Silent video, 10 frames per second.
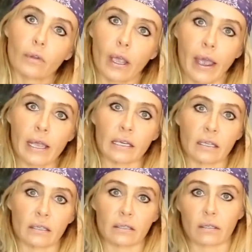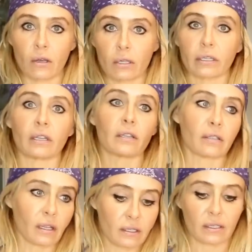okay, it needs salt, it
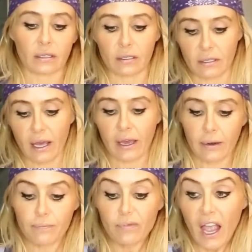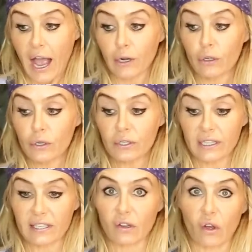needs this, it needs that. I don't
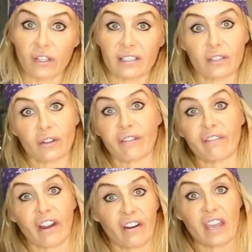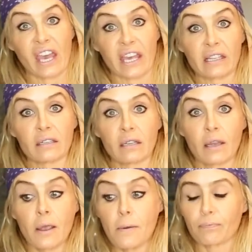usually salt until the very end
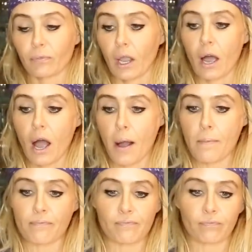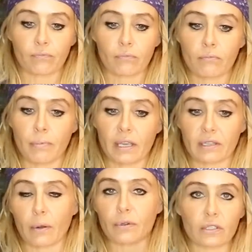because
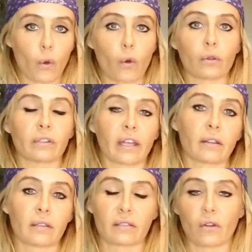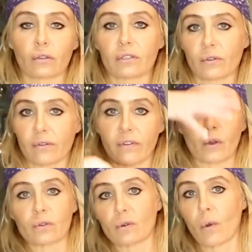I told that the salt sort of
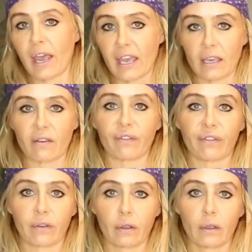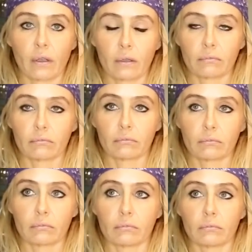goes away if
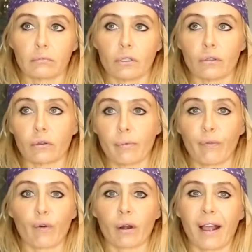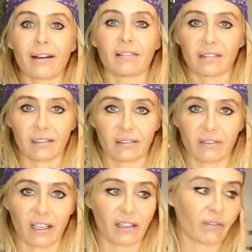you do it before. I don't know if
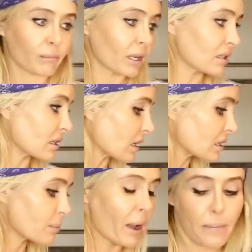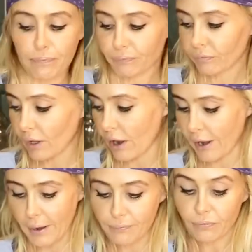that even makes sense, but all
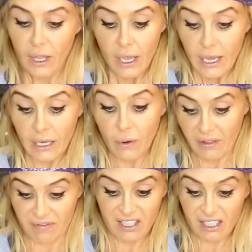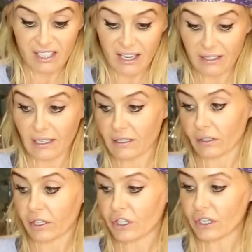right. Anyway, this is tasting
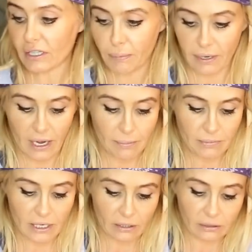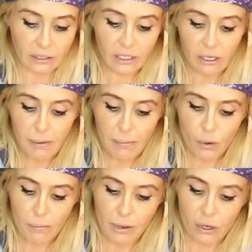delicious, but I need a little bit
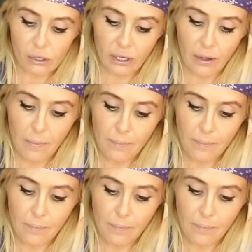more milk